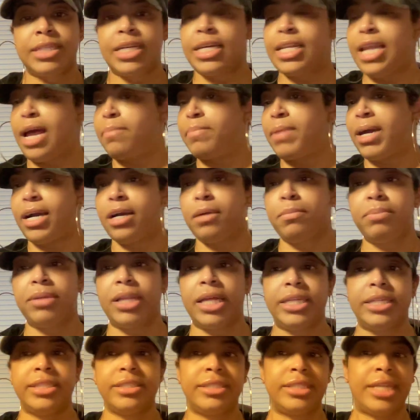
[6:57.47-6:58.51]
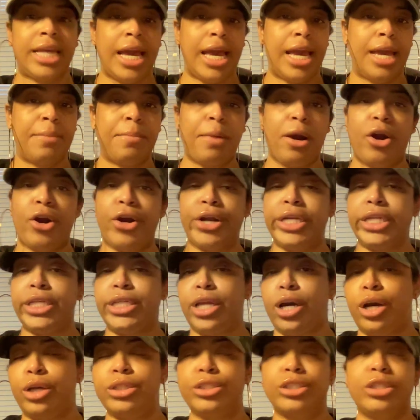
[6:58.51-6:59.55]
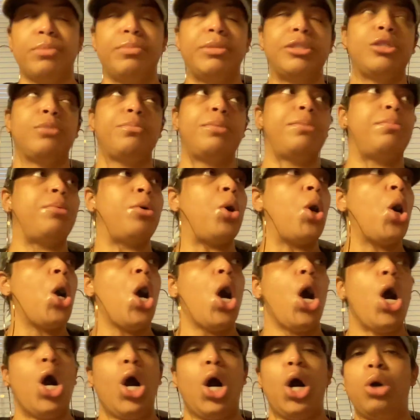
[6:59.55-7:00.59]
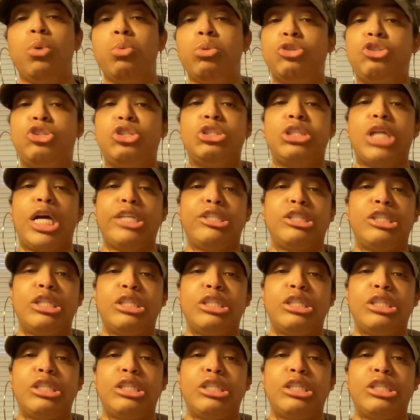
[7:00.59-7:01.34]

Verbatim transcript: And I'm not going to play this game. I already know there's going to be some people, oh, well, she's light